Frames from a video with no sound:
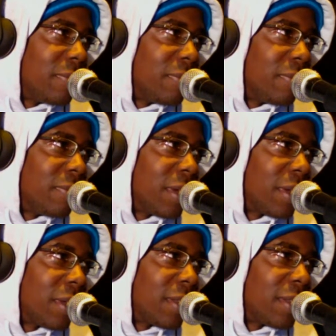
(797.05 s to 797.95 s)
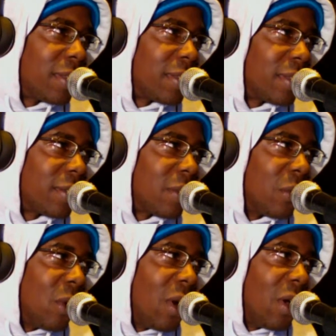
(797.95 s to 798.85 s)
the
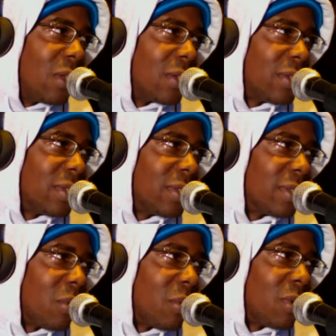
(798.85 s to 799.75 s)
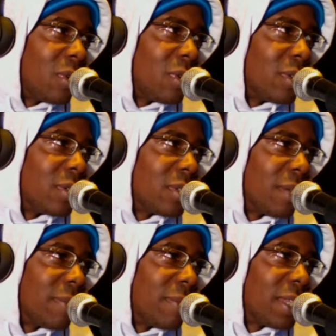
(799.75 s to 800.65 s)
wall or the border or something
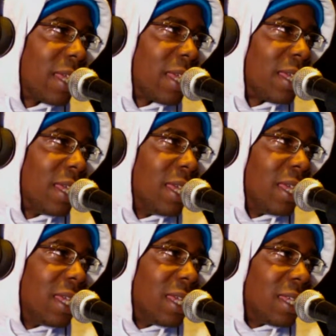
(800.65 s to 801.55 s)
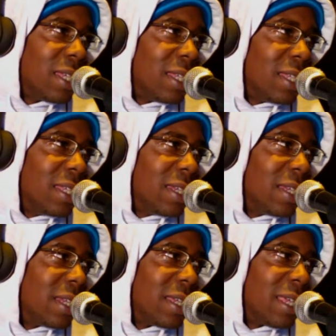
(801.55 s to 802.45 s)
like that.
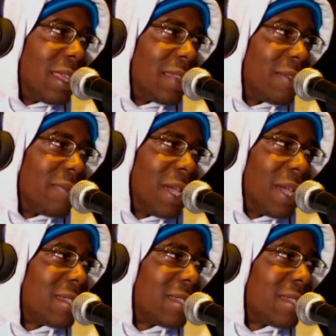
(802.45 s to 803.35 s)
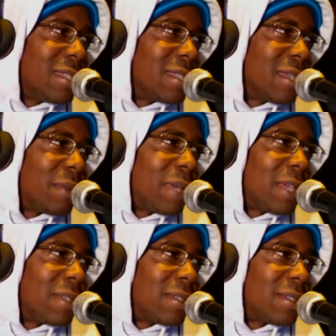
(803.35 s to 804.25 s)
I might have seen something about
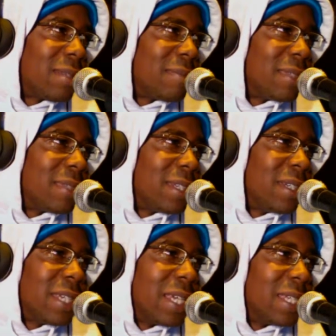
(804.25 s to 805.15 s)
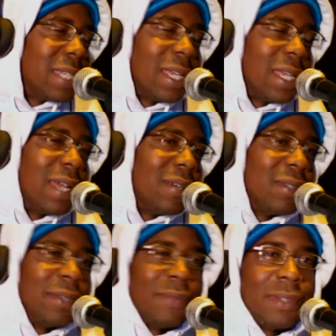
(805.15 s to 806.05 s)
some tear gas. I don't
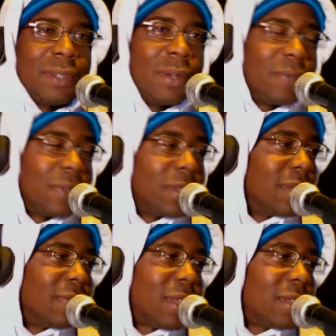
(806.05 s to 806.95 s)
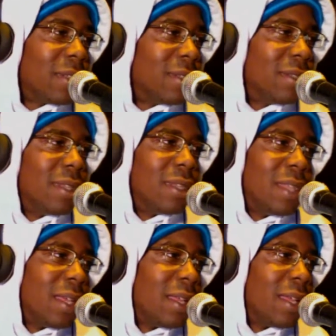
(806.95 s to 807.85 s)
even know if they did that
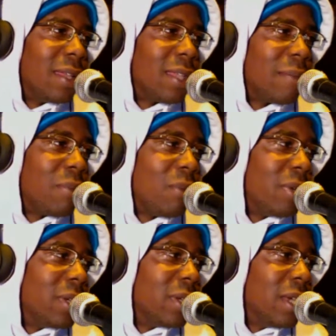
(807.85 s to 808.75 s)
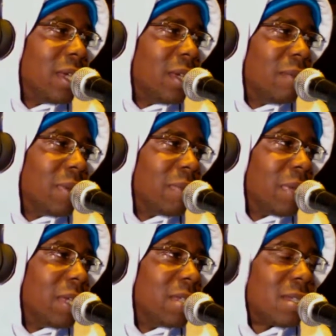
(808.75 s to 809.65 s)
at that point, but
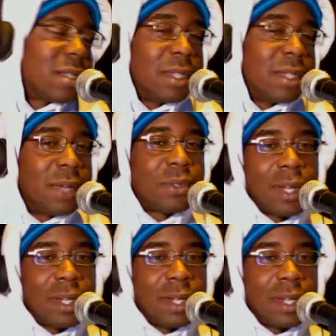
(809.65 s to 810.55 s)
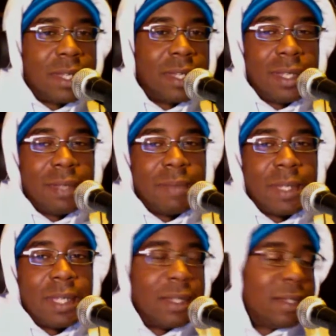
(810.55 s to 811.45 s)
basically they were trying to get in,
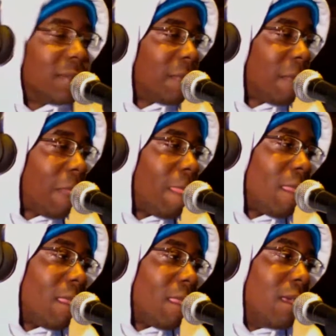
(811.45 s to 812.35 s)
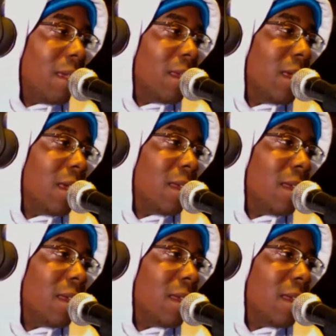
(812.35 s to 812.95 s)
man. And then